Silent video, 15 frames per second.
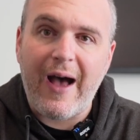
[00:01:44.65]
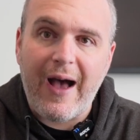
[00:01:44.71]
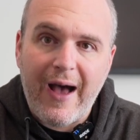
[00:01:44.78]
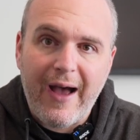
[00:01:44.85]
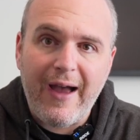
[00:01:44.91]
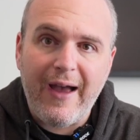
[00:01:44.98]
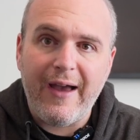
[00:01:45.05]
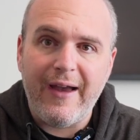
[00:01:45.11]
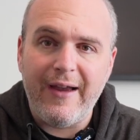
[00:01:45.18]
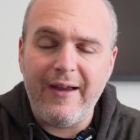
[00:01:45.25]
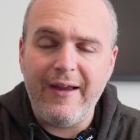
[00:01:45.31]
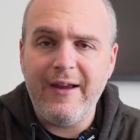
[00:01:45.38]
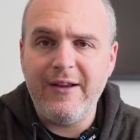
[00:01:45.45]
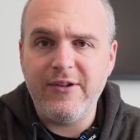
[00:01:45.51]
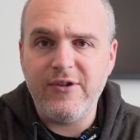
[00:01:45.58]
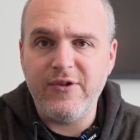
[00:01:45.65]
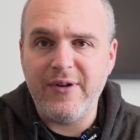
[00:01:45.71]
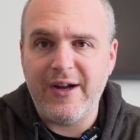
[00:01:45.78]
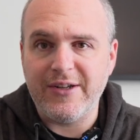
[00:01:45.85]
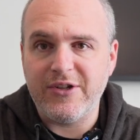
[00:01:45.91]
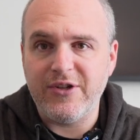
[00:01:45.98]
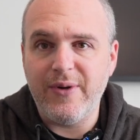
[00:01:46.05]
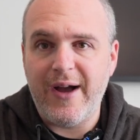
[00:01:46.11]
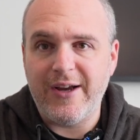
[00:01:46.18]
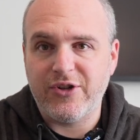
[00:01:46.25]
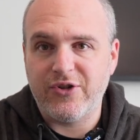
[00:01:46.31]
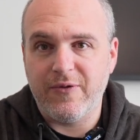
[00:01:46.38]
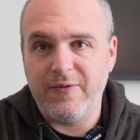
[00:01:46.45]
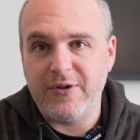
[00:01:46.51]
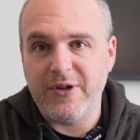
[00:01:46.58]
I do not do
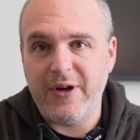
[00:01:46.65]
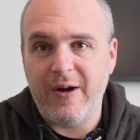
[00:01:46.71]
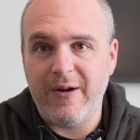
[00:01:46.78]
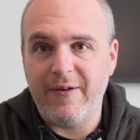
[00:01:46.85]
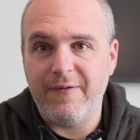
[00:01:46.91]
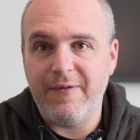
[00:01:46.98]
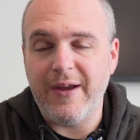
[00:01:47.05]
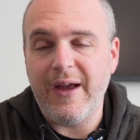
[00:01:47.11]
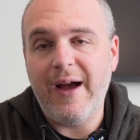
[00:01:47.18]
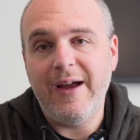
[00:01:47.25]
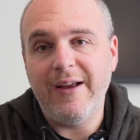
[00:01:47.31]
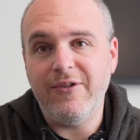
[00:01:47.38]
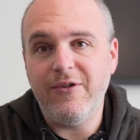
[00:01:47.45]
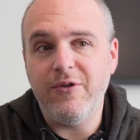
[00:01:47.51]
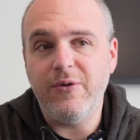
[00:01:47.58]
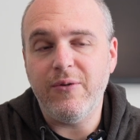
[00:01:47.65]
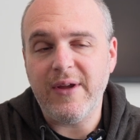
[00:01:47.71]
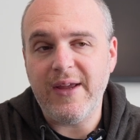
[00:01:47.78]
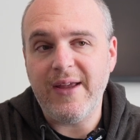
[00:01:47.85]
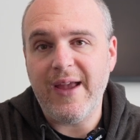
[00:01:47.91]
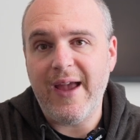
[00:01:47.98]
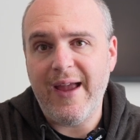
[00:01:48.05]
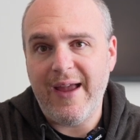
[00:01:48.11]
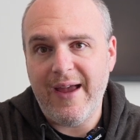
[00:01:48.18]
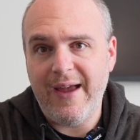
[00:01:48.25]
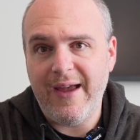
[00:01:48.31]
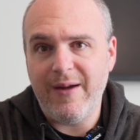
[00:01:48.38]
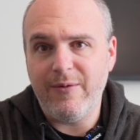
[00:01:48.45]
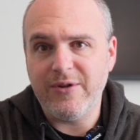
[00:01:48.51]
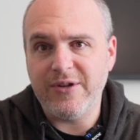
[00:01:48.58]
astrophotography. I do
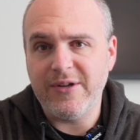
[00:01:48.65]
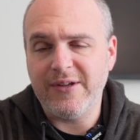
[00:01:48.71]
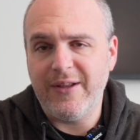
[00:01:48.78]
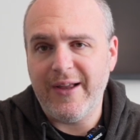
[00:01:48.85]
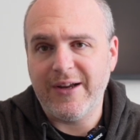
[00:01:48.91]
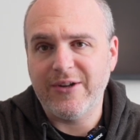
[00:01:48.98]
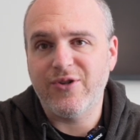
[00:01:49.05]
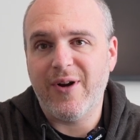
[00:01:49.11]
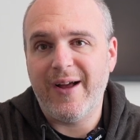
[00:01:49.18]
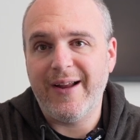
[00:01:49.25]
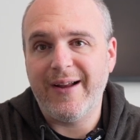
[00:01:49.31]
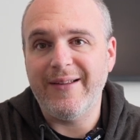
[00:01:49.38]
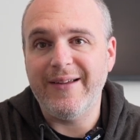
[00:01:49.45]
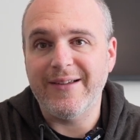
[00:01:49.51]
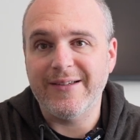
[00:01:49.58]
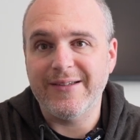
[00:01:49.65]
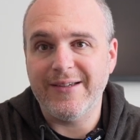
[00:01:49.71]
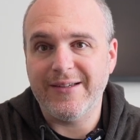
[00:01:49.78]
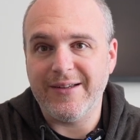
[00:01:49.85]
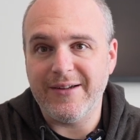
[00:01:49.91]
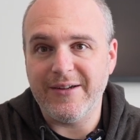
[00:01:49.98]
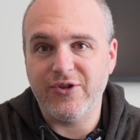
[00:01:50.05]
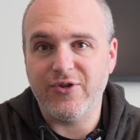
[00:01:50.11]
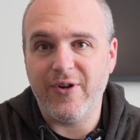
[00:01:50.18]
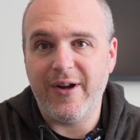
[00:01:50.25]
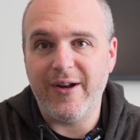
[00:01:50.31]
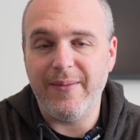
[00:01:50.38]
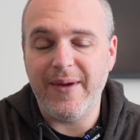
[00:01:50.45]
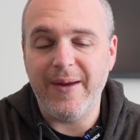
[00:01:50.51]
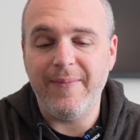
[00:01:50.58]
EAA, which is electronically assisted
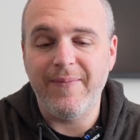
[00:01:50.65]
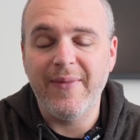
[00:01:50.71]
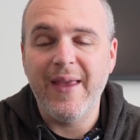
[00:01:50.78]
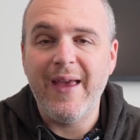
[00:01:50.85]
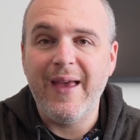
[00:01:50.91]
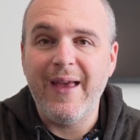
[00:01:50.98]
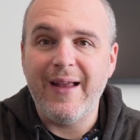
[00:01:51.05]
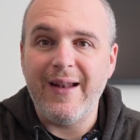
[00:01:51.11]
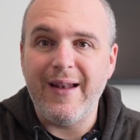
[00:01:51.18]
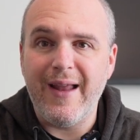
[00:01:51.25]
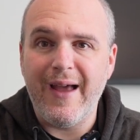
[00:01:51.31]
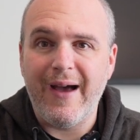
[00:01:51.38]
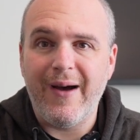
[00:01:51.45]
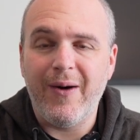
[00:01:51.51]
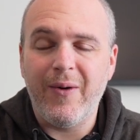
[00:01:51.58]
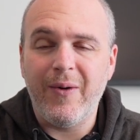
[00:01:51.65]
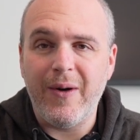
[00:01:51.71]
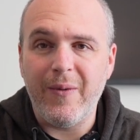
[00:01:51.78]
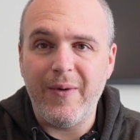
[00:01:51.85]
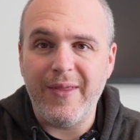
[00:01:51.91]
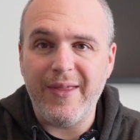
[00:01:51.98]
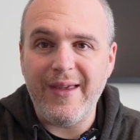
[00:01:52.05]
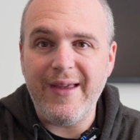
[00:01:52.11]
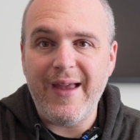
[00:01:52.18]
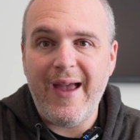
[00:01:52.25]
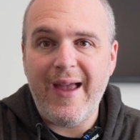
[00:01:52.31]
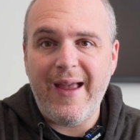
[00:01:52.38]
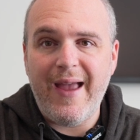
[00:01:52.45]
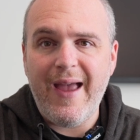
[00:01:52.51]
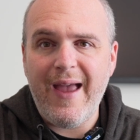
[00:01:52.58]
astronomy. Now, with
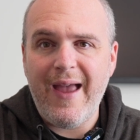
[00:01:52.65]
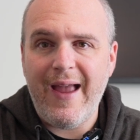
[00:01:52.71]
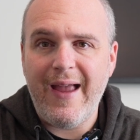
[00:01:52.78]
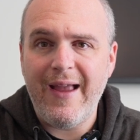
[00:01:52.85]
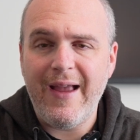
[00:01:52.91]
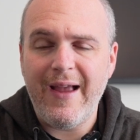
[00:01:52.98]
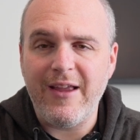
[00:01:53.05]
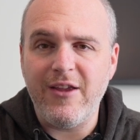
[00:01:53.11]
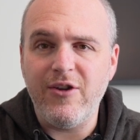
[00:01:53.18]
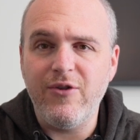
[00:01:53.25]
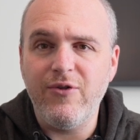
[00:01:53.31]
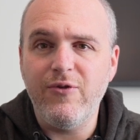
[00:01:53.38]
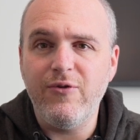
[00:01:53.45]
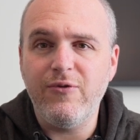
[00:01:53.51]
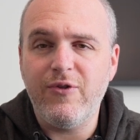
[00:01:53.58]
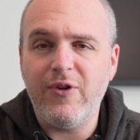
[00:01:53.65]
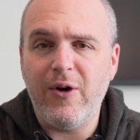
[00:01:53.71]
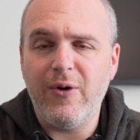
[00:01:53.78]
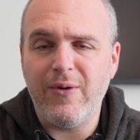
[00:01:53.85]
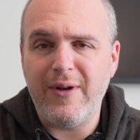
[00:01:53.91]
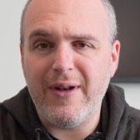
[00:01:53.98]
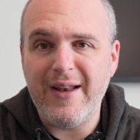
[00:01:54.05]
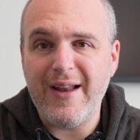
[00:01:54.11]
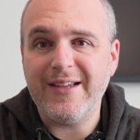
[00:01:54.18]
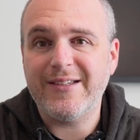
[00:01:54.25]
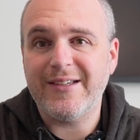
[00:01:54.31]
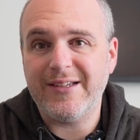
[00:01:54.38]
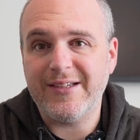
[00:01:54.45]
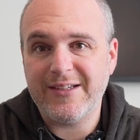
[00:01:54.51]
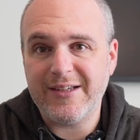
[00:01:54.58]
EAA, you don't
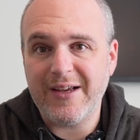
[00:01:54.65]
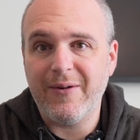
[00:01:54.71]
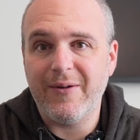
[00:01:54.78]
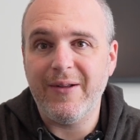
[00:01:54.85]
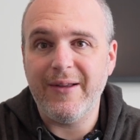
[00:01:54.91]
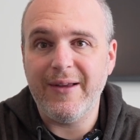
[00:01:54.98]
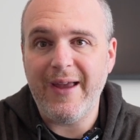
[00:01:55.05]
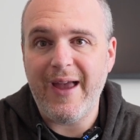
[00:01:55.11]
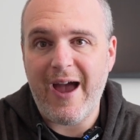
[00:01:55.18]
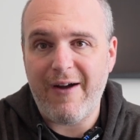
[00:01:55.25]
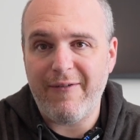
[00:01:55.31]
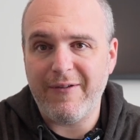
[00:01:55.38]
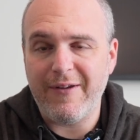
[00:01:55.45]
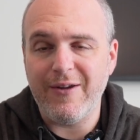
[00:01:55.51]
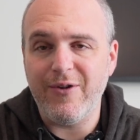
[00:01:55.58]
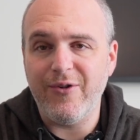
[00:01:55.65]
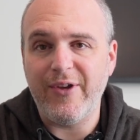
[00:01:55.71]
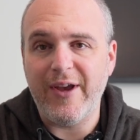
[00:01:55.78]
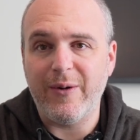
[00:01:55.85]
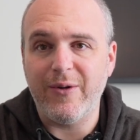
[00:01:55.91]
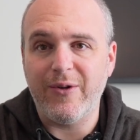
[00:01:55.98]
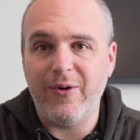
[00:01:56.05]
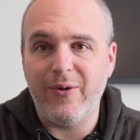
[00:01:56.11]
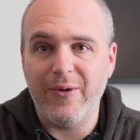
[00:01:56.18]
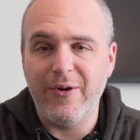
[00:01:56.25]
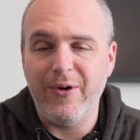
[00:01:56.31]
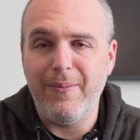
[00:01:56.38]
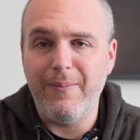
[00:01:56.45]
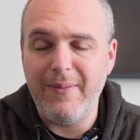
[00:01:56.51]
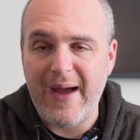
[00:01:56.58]
necessarily have to use
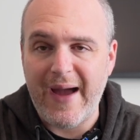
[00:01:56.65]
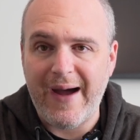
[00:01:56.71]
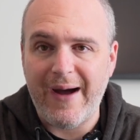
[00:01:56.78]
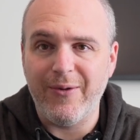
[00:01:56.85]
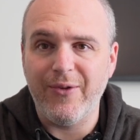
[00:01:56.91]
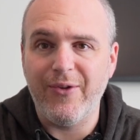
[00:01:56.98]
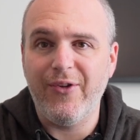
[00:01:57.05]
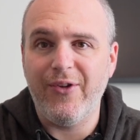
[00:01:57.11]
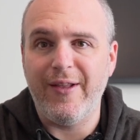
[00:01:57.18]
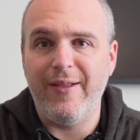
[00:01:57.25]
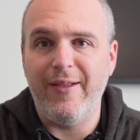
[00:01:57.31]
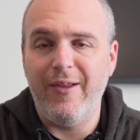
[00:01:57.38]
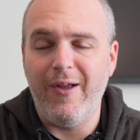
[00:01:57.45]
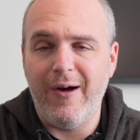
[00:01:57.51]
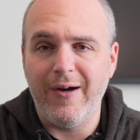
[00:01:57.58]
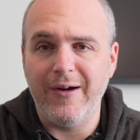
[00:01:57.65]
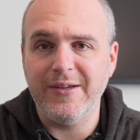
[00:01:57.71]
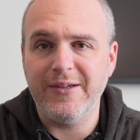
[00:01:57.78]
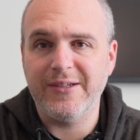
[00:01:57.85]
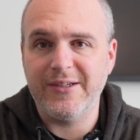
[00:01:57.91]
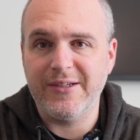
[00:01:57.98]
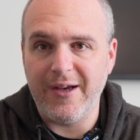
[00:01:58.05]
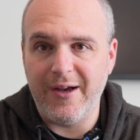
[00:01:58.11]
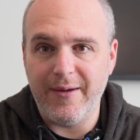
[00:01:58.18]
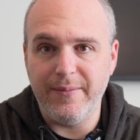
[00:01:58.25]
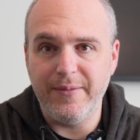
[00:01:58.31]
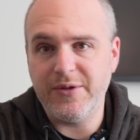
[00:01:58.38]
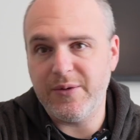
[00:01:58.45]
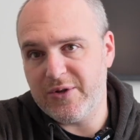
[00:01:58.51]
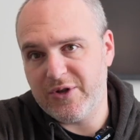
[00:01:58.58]
equatorial mounts and long
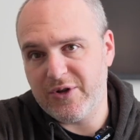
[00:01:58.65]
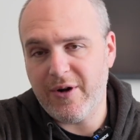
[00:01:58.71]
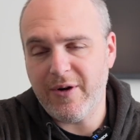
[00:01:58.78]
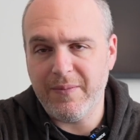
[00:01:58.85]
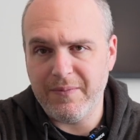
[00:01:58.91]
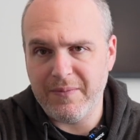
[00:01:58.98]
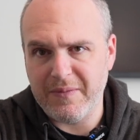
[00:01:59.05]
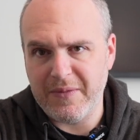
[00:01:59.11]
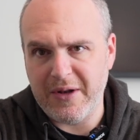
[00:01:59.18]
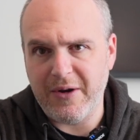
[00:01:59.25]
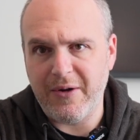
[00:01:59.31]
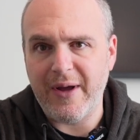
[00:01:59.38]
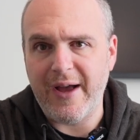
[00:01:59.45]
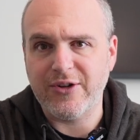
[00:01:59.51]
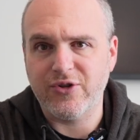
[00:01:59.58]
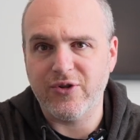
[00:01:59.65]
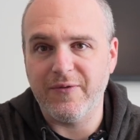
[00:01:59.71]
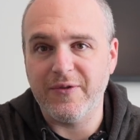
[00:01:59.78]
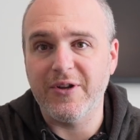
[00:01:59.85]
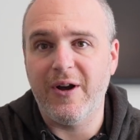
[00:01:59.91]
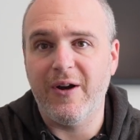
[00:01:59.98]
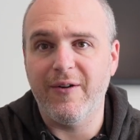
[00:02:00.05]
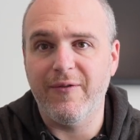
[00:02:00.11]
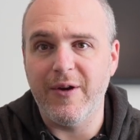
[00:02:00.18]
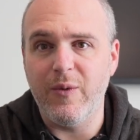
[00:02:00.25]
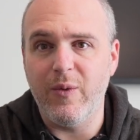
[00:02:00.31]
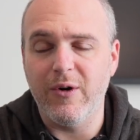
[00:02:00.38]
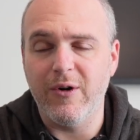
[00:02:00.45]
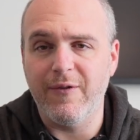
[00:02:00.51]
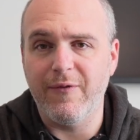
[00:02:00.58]
subs, which are, you know, astrophotography
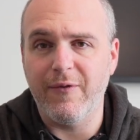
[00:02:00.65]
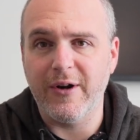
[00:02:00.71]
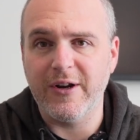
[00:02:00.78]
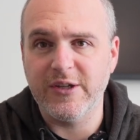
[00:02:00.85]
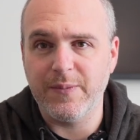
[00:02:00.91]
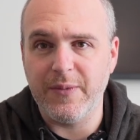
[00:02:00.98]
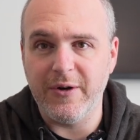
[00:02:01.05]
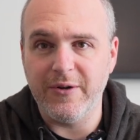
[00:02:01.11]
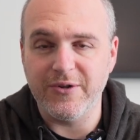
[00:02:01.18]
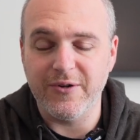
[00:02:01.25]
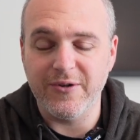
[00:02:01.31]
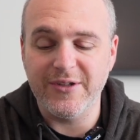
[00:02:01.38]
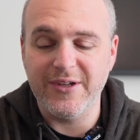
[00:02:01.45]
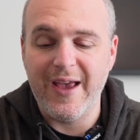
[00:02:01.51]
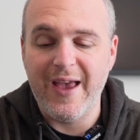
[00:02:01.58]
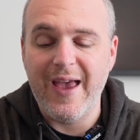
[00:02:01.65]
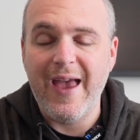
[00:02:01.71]
word for exposures.